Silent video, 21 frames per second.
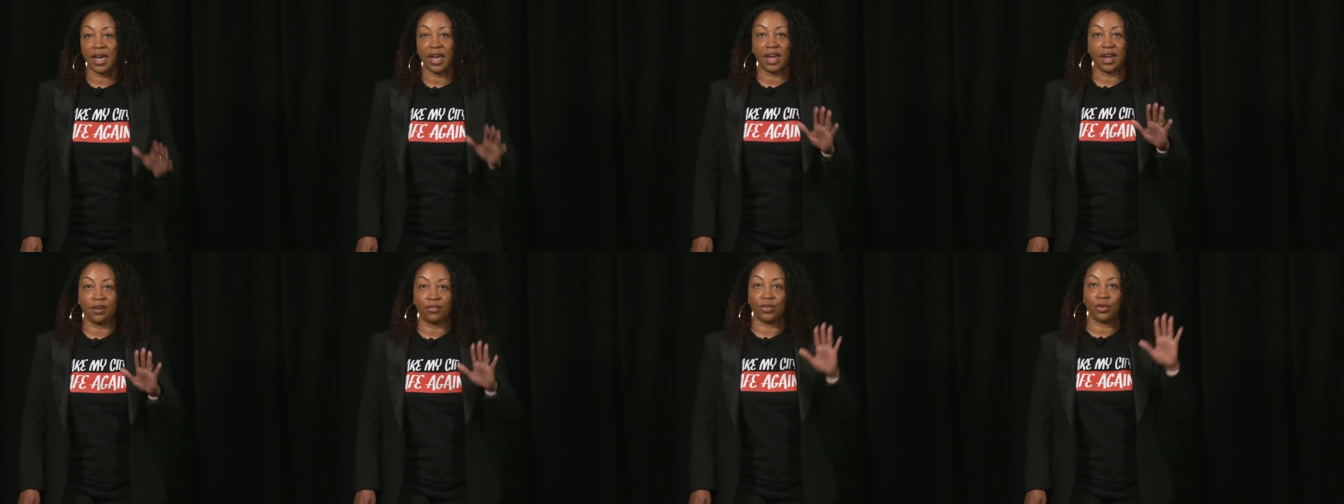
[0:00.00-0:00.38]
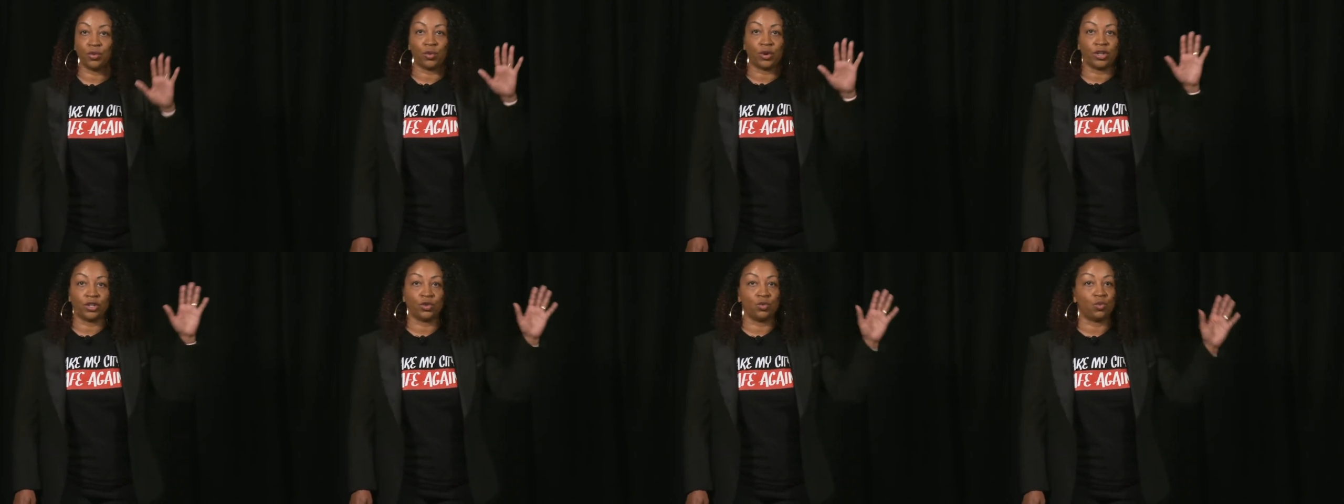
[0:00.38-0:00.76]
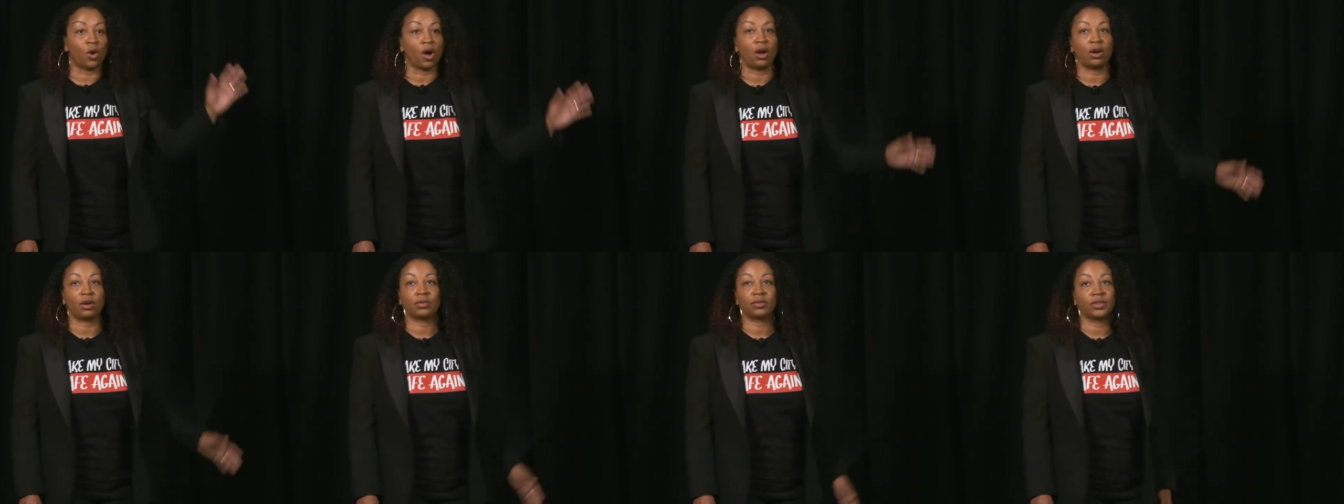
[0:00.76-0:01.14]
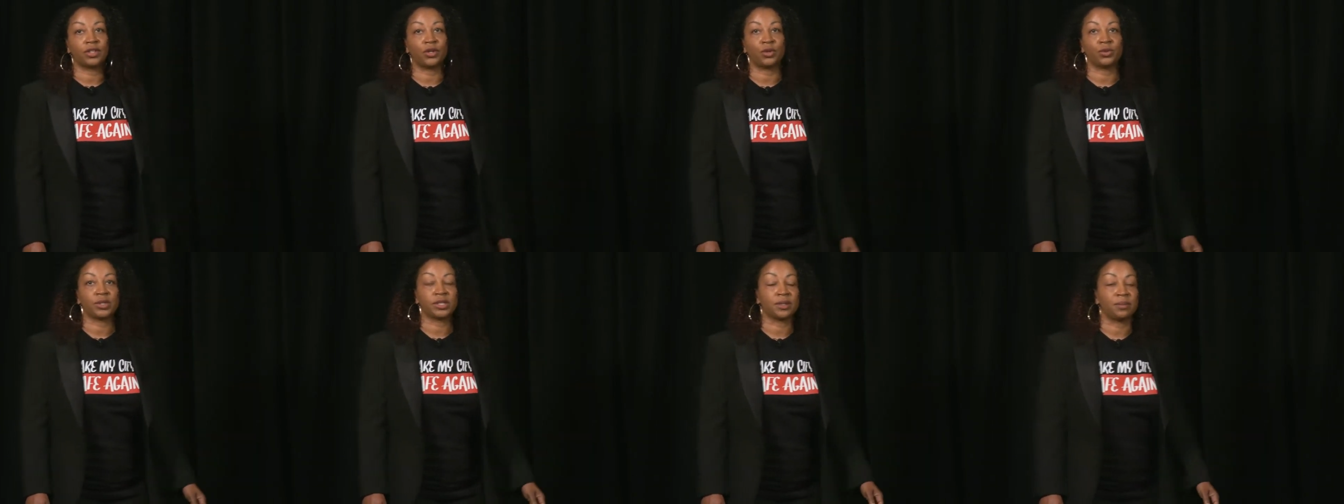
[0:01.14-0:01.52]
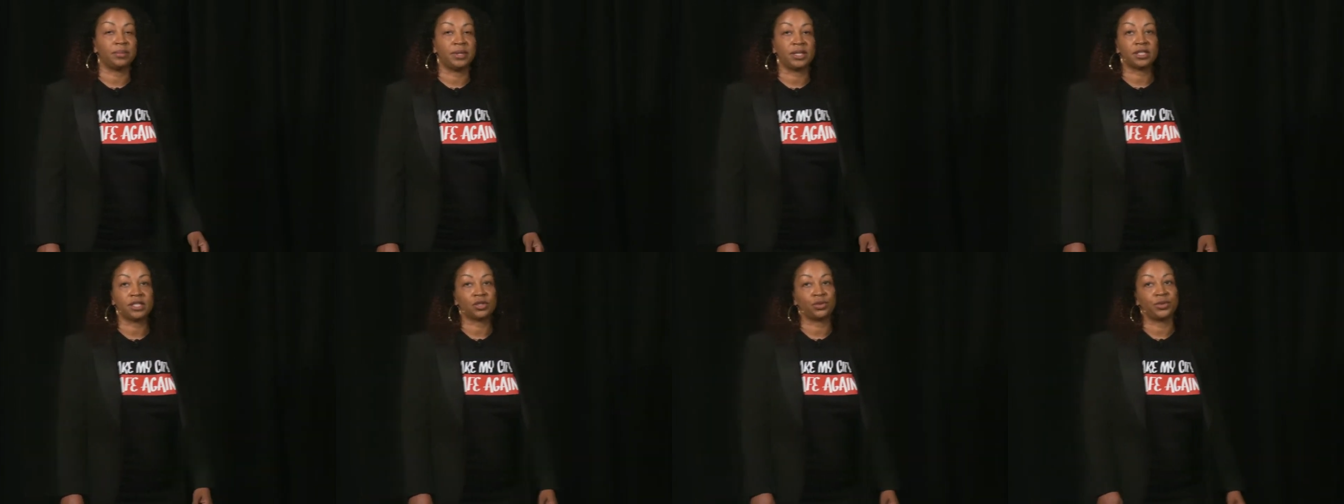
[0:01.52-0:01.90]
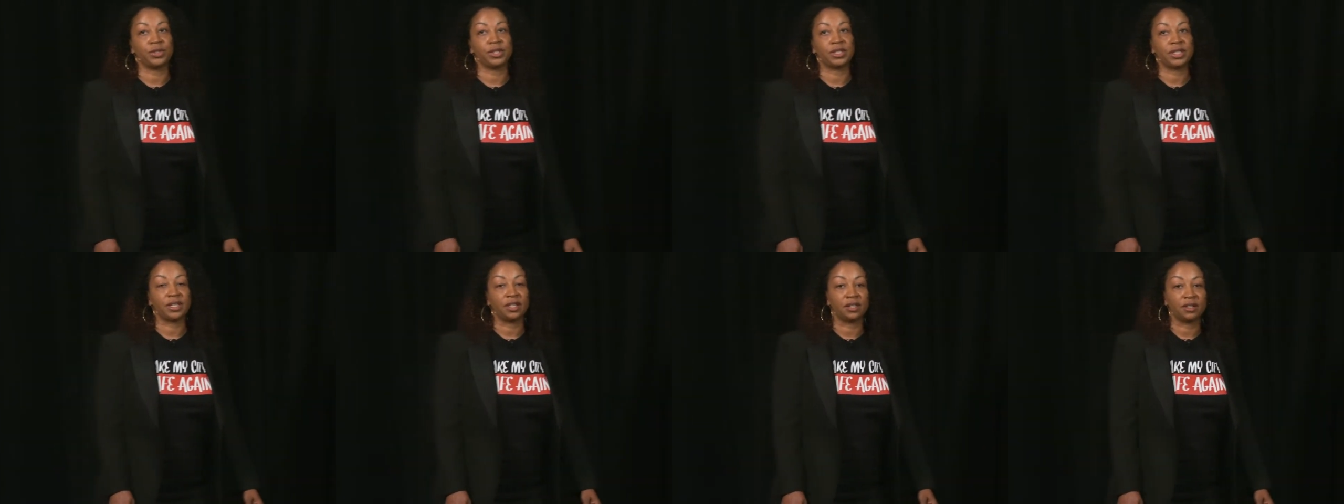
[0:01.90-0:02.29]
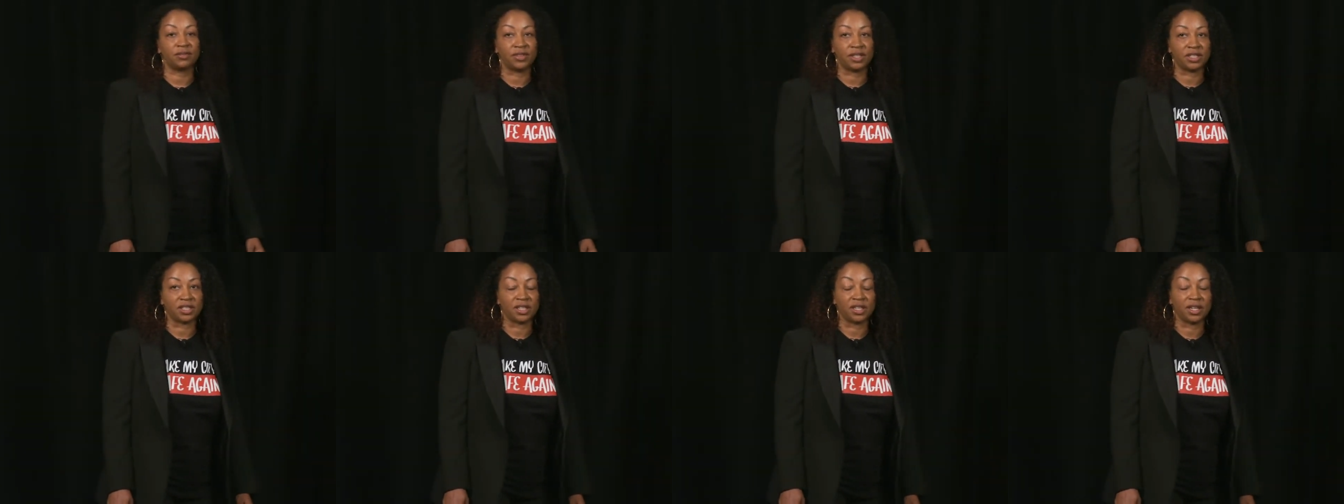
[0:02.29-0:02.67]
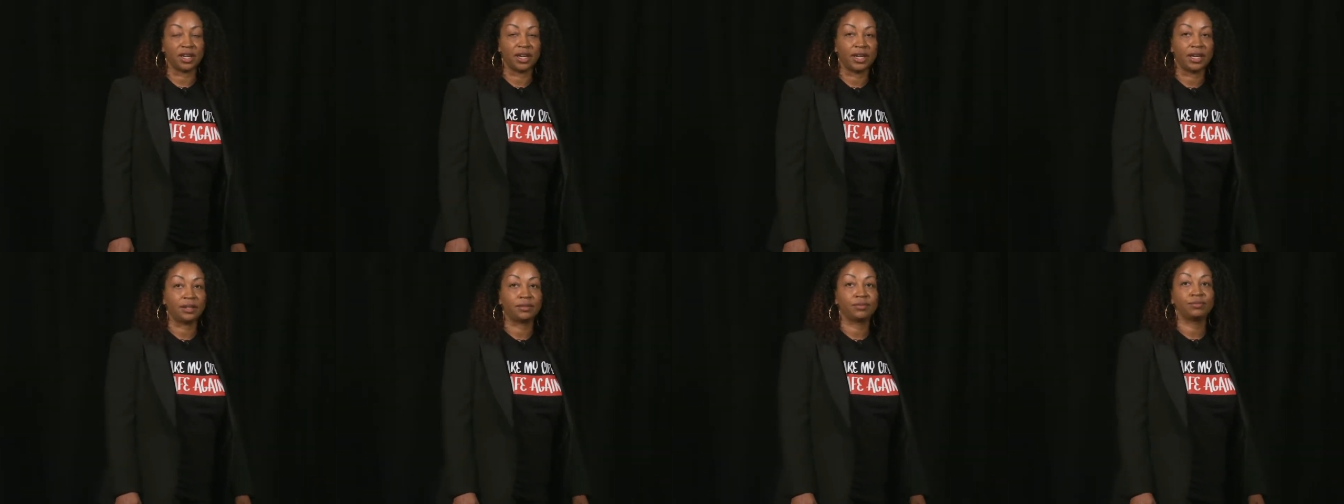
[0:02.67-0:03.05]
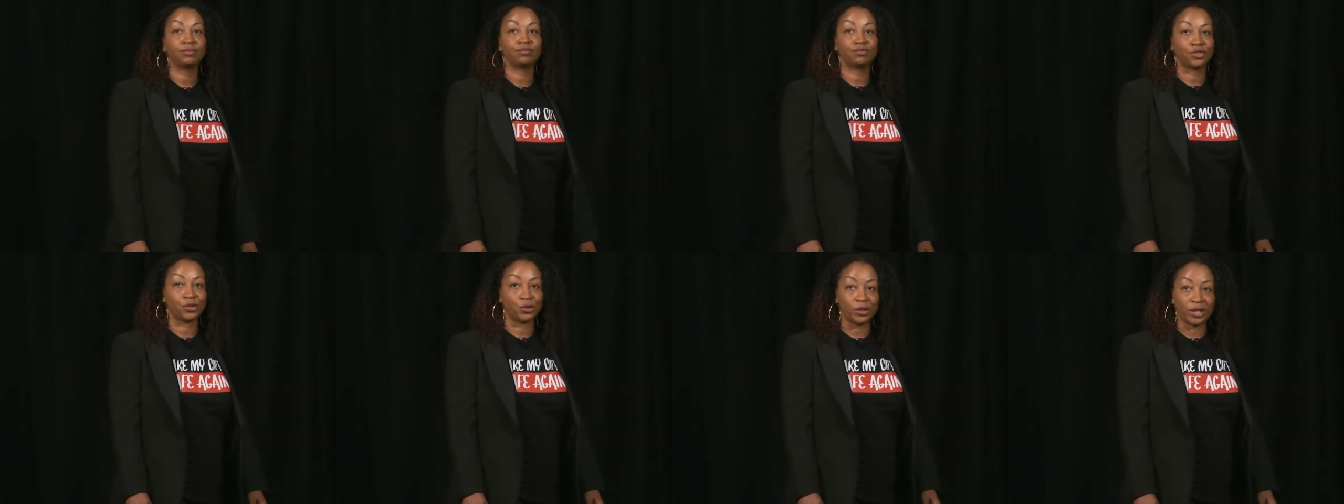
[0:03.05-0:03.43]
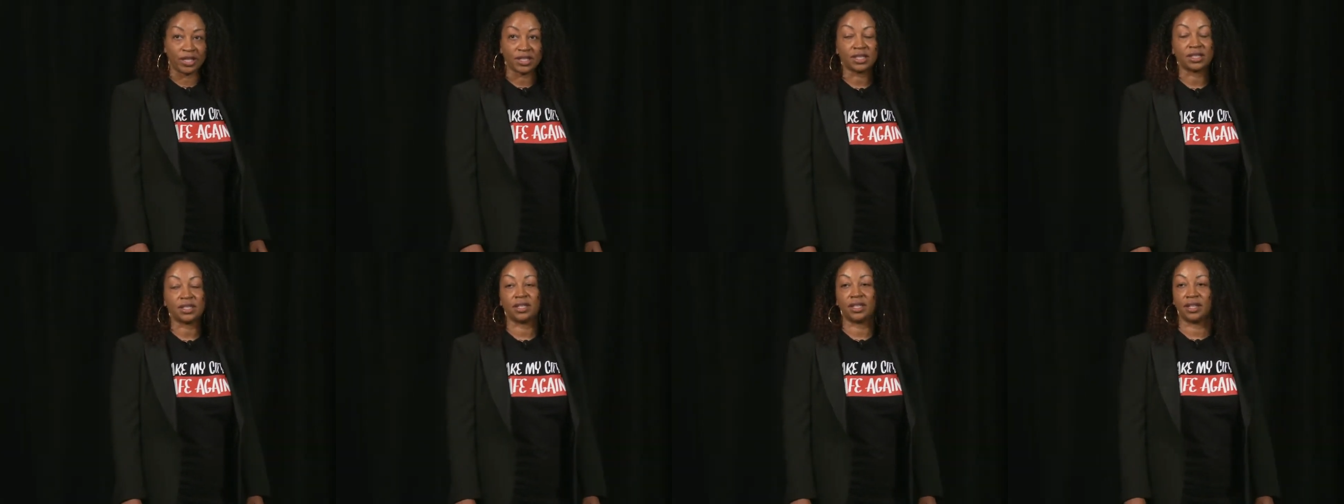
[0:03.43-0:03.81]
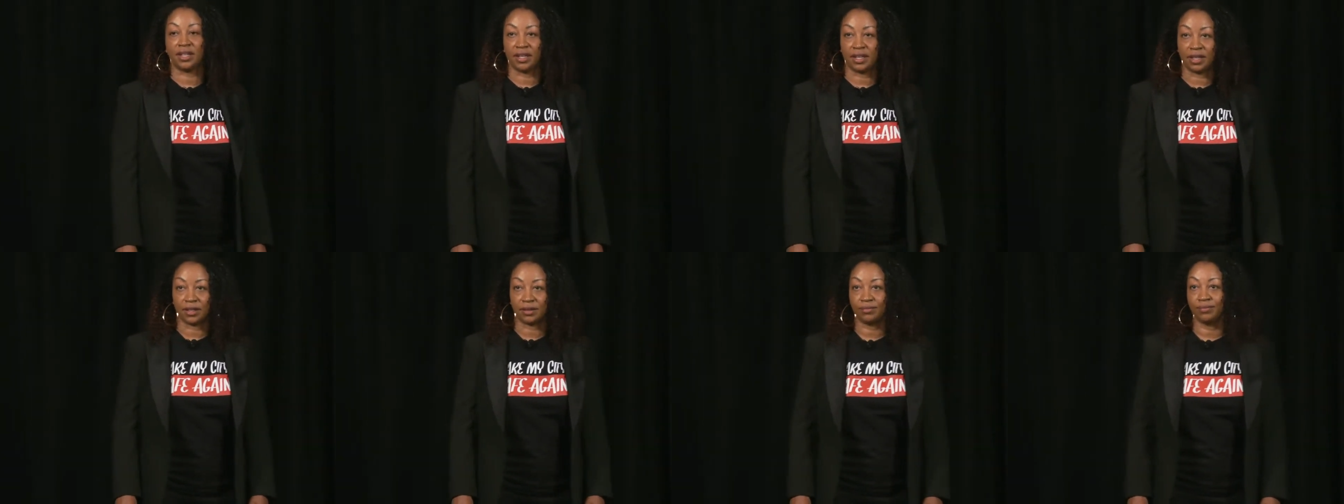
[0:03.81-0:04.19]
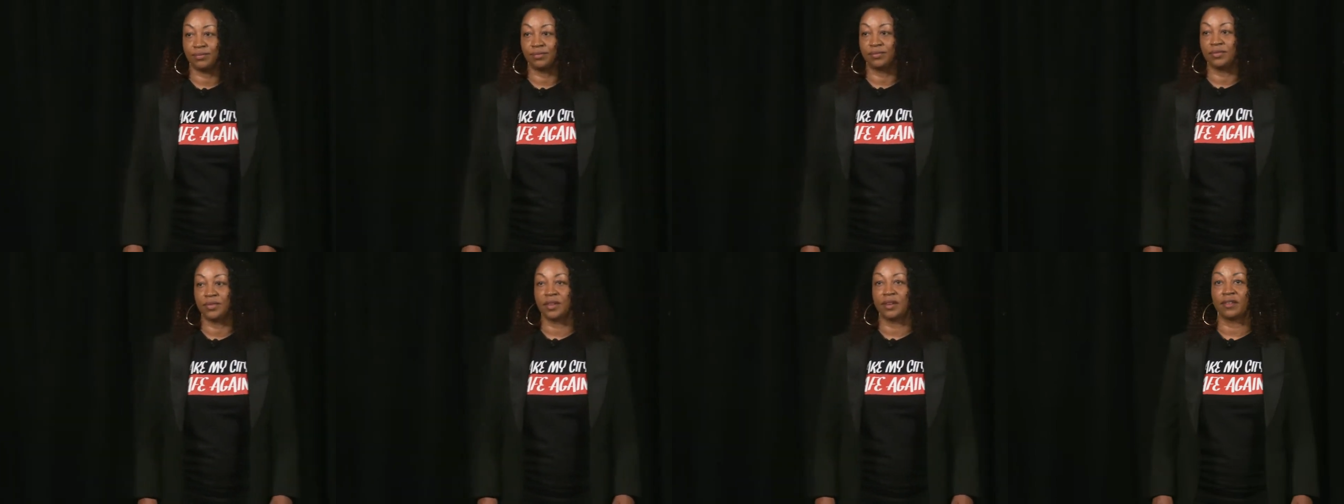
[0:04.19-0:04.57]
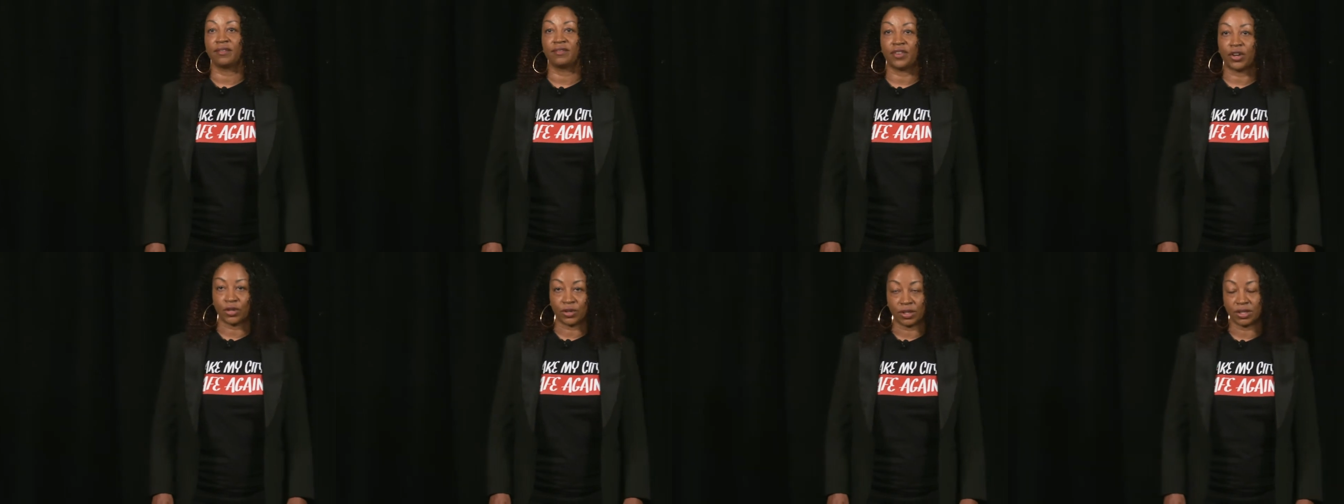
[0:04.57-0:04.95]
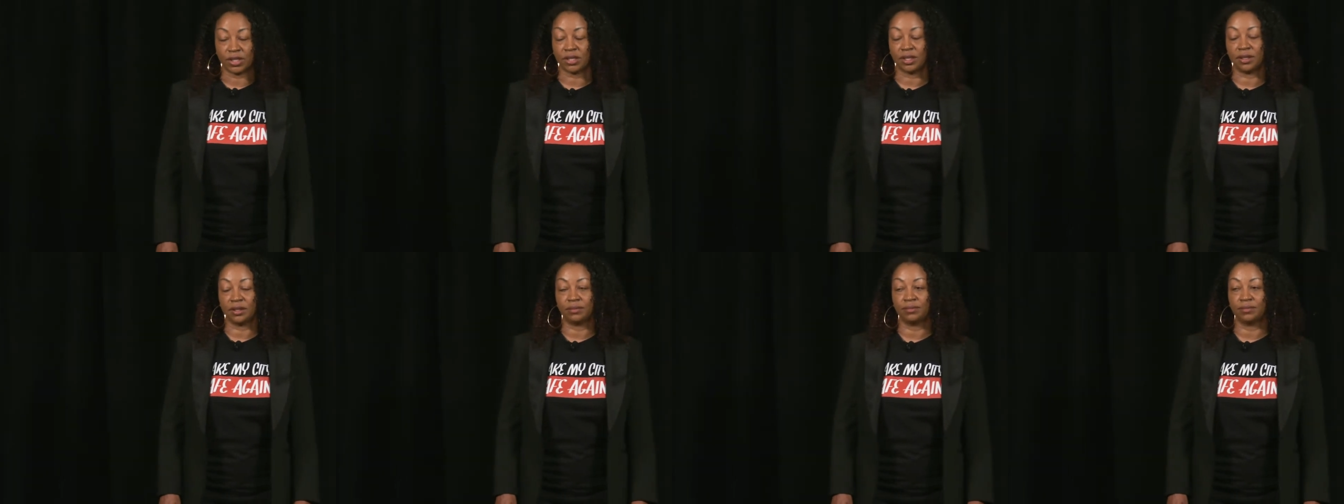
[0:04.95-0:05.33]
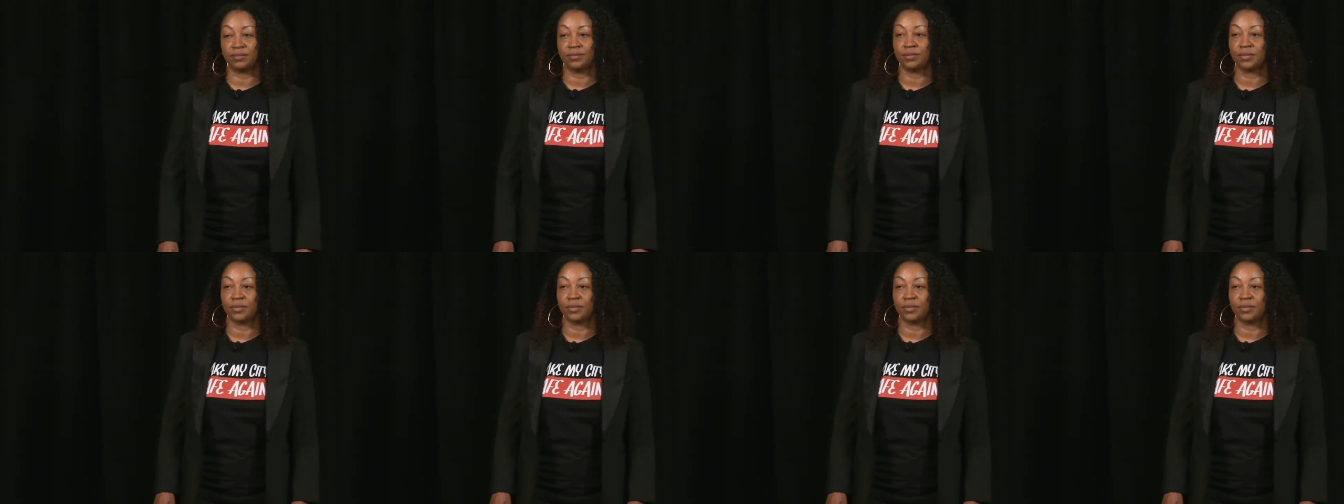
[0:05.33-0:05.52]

Everywhere you walked, there was a big screen television. And you guessed it again, Ferguson.